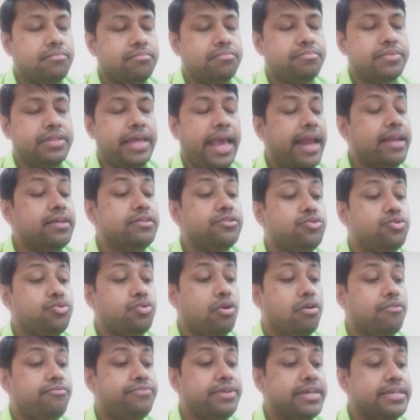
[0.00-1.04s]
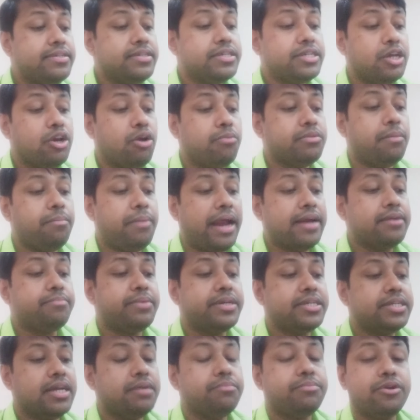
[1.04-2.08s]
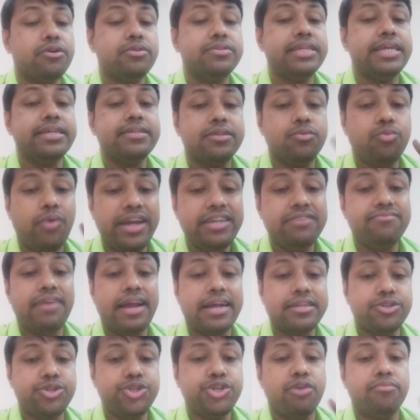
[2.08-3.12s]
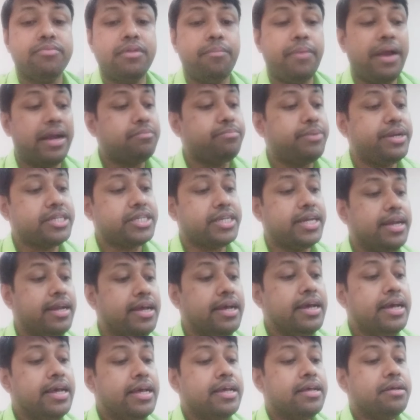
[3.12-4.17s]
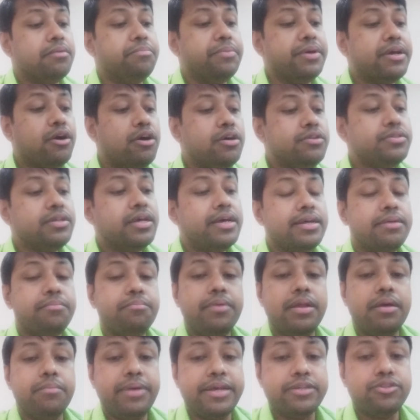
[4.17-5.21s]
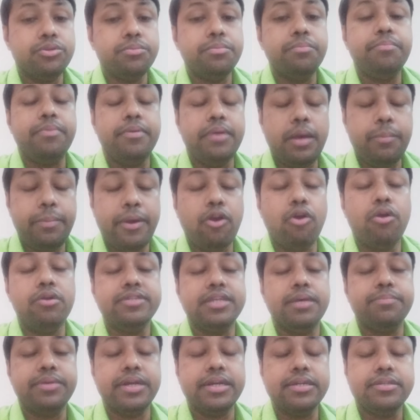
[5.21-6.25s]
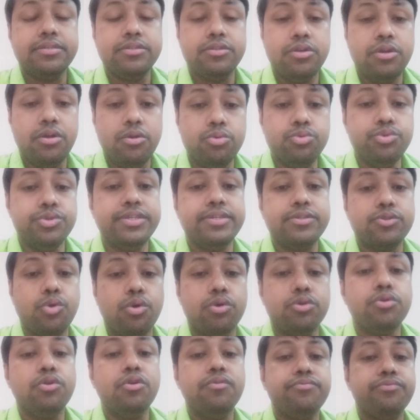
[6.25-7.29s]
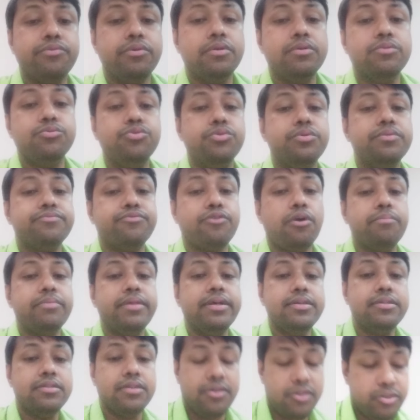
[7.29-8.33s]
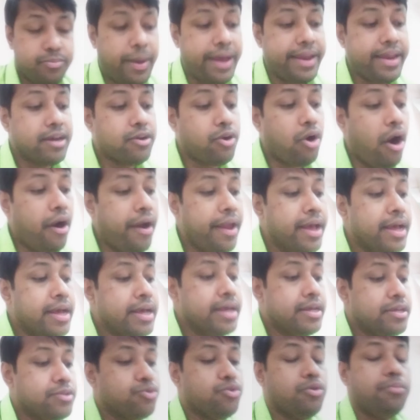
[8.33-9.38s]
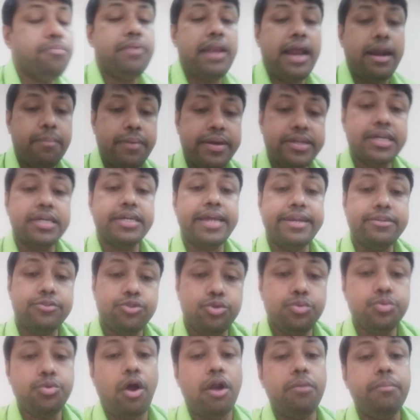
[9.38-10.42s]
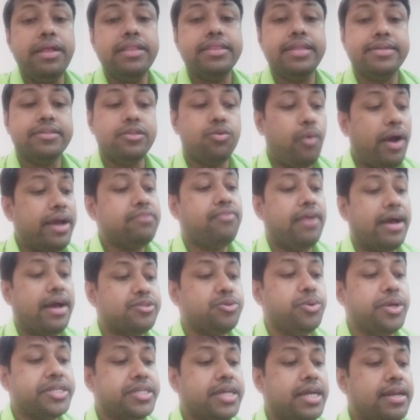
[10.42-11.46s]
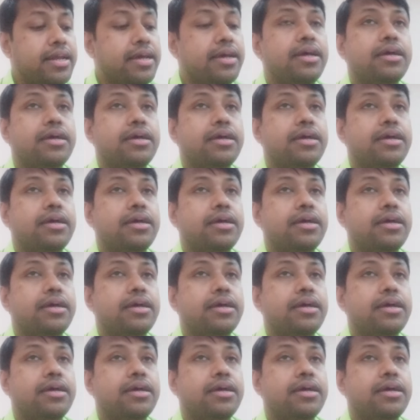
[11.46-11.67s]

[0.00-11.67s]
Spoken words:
there is no fixation of the blood pressure, because there is a wide fluctuation of the blood pressure, because baroreceptors lose its control from the spinal cord. So blood pressure tends to normal, there is a wide fluctuation.